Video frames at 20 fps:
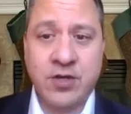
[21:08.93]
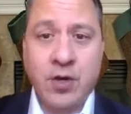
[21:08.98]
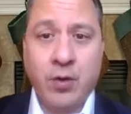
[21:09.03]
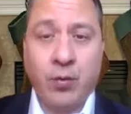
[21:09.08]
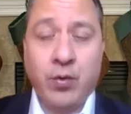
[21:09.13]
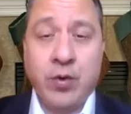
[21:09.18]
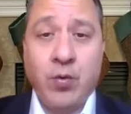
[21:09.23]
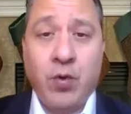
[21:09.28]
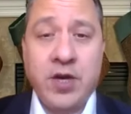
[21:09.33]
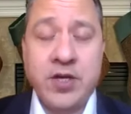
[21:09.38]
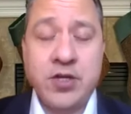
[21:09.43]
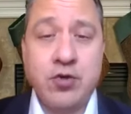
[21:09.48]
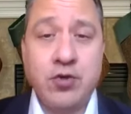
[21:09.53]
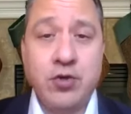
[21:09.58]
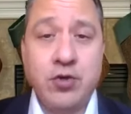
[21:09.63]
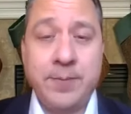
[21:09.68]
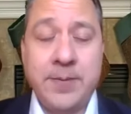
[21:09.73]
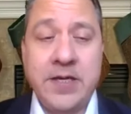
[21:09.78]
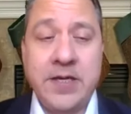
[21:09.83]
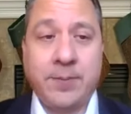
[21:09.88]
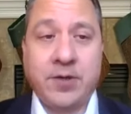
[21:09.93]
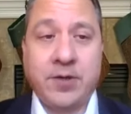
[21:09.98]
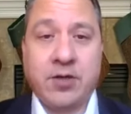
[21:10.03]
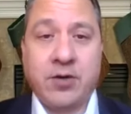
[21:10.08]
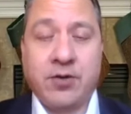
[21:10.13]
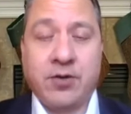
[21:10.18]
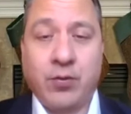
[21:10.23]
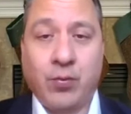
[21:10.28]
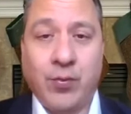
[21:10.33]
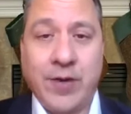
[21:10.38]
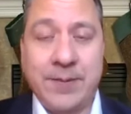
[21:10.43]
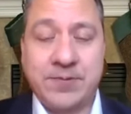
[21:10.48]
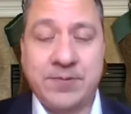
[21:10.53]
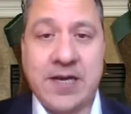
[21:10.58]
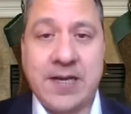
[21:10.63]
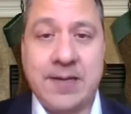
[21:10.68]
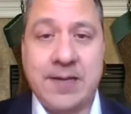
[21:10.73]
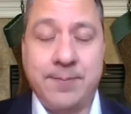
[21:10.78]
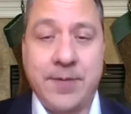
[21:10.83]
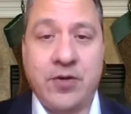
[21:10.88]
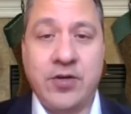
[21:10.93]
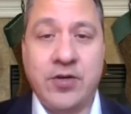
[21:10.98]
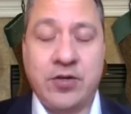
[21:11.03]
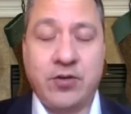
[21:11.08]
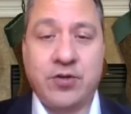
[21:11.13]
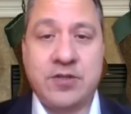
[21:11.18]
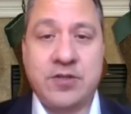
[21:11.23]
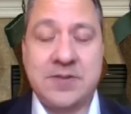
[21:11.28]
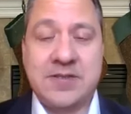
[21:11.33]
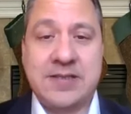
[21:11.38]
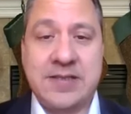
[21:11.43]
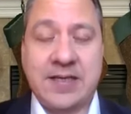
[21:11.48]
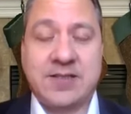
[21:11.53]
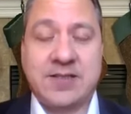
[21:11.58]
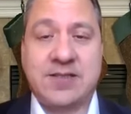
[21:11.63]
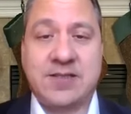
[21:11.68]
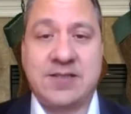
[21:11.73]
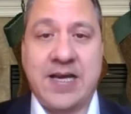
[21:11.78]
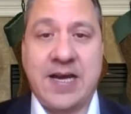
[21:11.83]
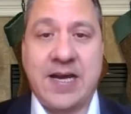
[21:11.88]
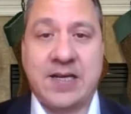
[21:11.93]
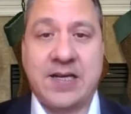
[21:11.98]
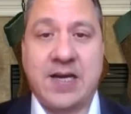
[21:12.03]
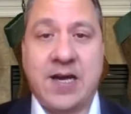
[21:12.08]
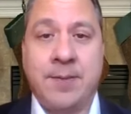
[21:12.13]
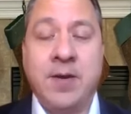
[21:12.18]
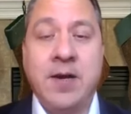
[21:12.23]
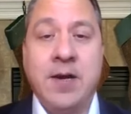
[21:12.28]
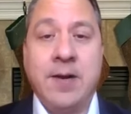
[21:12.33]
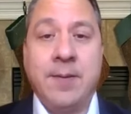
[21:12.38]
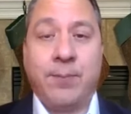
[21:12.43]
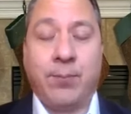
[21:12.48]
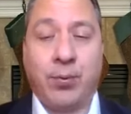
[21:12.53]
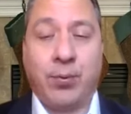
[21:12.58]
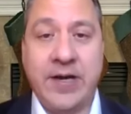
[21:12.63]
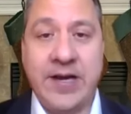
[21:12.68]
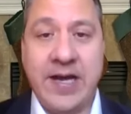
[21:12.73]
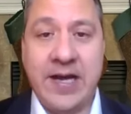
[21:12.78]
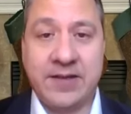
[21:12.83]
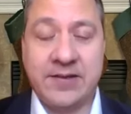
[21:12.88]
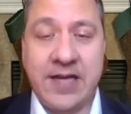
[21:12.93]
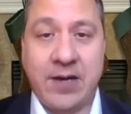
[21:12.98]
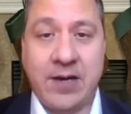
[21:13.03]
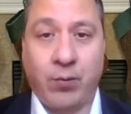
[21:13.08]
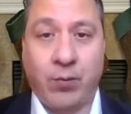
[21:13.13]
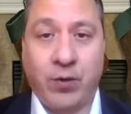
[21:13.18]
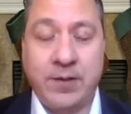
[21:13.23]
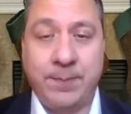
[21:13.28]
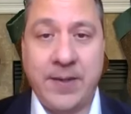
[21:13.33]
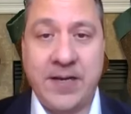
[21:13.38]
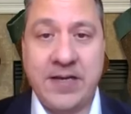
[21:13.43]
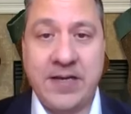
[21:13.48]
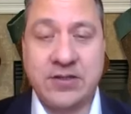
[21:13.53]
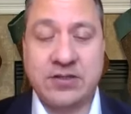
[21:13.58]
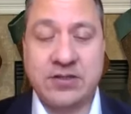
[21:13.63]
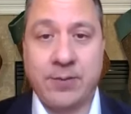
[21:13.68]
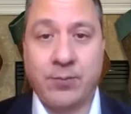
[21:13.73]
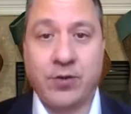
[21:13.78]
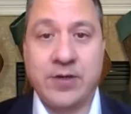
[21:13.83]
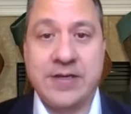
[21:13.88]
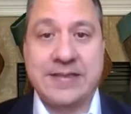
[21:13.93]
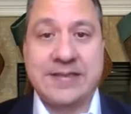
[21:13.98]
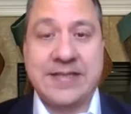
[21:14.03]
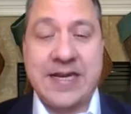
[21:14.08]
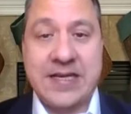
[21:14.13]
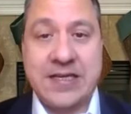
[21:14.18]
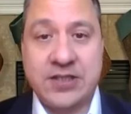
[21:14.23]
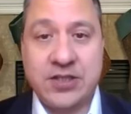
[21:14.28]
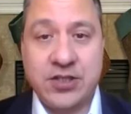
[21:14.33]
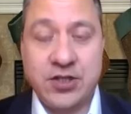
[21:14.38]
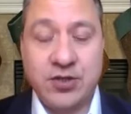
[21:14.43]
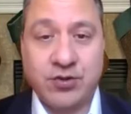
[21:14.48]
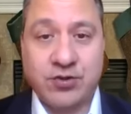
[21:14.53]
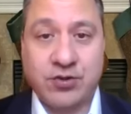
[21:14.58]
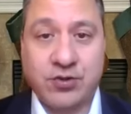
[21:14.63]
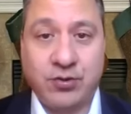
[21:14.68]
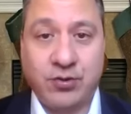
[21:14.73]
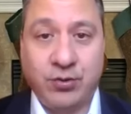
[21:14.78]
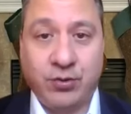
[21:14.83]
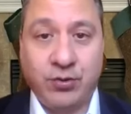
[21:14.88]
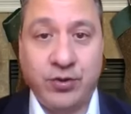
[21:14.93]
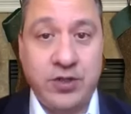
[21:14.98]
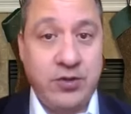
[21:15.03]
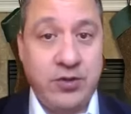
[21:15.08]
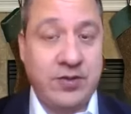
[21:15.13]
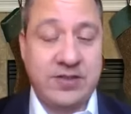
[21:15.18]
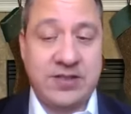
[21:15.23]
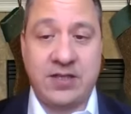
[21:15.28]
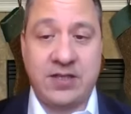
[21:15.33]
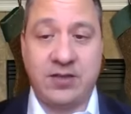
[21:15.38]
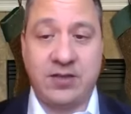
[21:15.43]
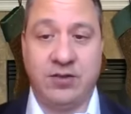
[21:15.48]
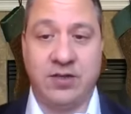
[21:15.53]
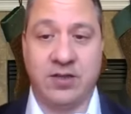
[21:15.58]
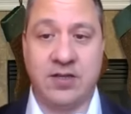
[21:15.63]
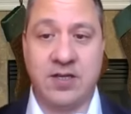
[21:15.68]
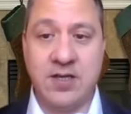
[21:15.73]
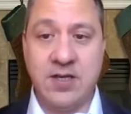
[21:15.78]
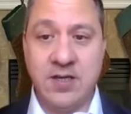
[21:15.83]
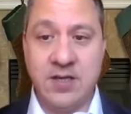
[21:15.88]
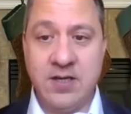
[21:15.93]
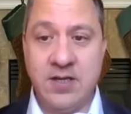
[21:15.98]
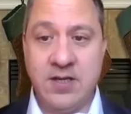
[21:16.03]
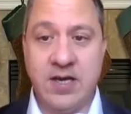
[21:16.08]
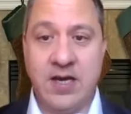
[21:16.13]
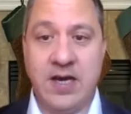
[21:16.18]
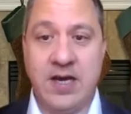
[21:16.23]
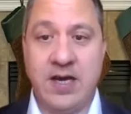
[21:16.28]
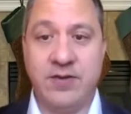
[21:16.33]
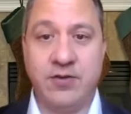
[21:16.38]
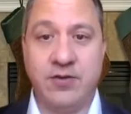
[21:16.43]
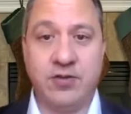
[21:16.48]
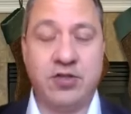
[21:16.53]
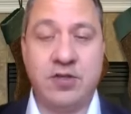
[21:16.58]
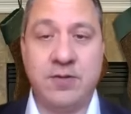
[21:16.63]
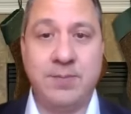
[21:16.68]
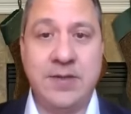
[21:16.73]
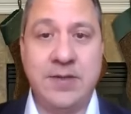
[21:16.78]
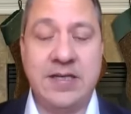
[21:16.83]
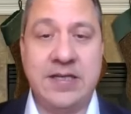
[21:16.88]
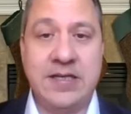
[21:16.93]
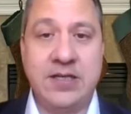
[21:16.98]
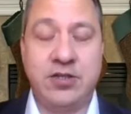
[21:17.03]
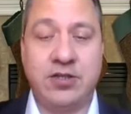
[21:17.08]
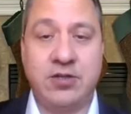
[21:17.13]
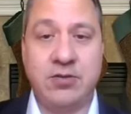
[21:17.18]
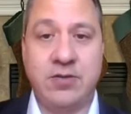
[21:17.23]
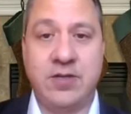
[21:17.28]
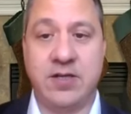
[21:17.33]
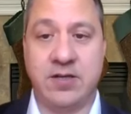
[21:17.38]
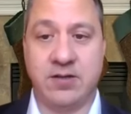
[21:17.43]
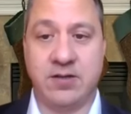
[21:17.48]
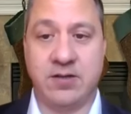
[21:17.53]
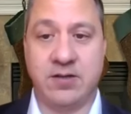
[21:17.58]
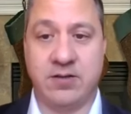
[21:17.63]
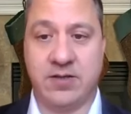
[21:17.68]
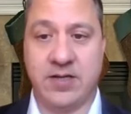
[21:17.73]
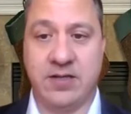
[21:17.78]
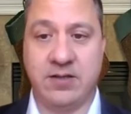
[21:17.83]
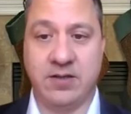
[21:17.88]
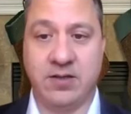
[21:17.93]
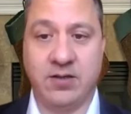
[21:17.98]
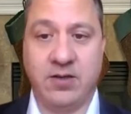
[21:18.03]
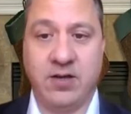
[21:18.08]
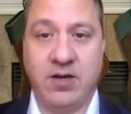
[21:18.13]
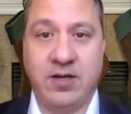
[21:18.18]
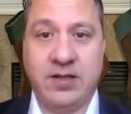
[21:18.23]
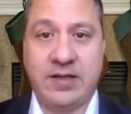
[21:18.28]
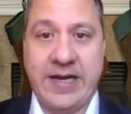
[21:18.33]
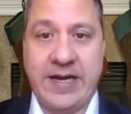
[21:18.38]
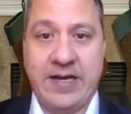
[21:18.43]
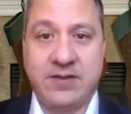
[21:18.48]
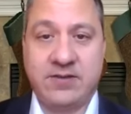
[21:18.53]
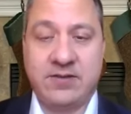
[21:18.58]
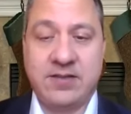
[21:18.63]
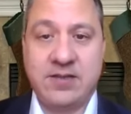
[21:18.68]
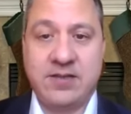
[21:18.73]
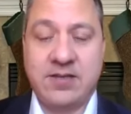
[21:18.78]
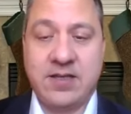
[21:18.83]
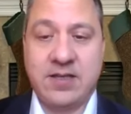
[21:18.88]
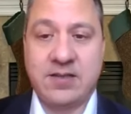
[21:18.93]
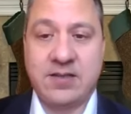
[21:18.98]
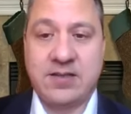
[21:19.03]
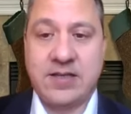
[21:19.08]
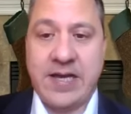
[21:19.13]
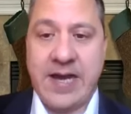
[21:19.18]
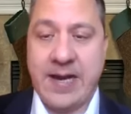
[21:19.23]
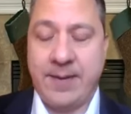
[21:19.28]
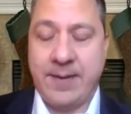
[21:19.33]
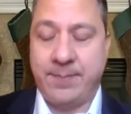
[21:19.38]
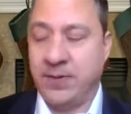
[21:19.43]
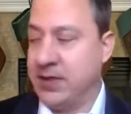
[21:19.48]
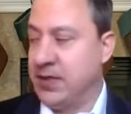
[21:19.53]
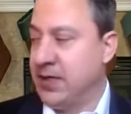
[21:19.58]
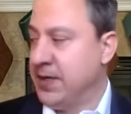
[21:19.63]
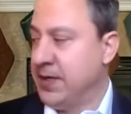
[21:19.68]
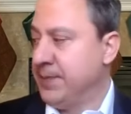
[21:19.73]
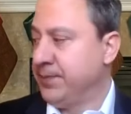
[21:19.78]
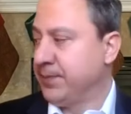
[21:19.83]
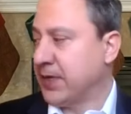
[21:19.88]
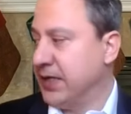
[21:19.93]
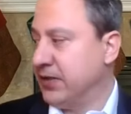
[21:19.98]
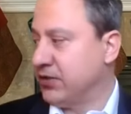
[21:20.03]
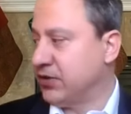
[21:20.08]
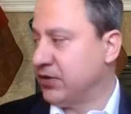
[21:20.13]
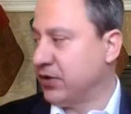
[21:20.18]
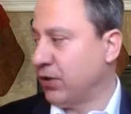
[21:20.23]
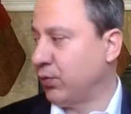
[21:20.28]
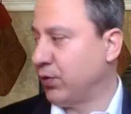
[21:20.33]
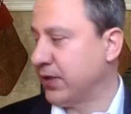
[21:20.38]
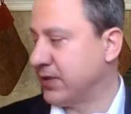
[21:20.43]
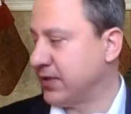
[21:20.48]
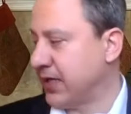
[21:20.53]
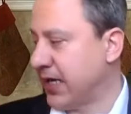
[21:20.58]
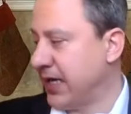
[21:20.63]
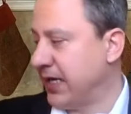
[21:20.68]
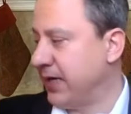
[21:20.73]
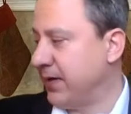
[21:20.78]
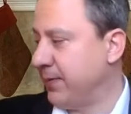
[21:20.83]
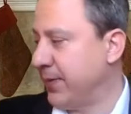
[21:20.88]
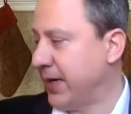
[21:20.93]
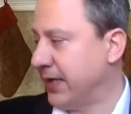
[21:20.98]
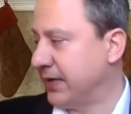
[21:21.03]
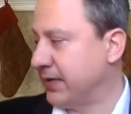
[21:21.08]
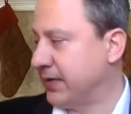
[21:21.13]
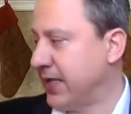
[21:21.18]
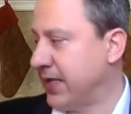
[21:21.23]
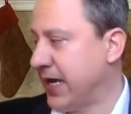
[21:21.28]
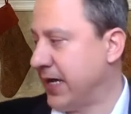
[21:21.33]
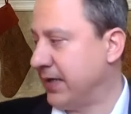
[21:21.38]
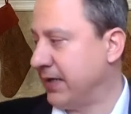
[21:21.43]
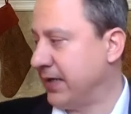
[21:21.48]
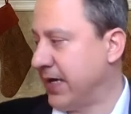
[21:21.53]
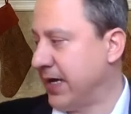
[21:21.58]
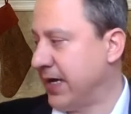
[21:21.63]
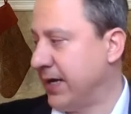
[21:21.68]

We want you to be able to go to the website, MerryChristmasTexas.com, print out that one page summary, take it to your school, and you can say, look, there shouldn't be an issue here. Okay. The law allows these things to happen. And so we're excited about that.